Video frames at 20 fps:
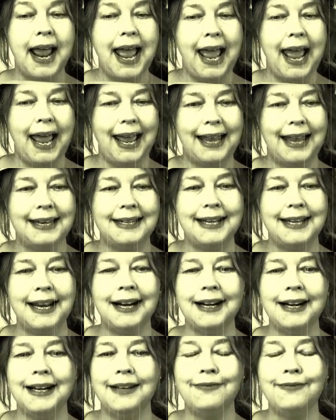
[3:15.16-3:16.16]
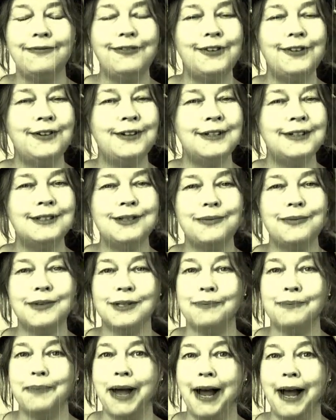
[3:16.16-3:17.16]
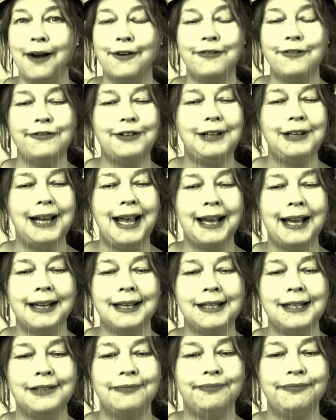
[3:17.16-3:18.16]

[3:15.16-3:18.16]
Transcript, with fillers: And their influence was powerful lackin'.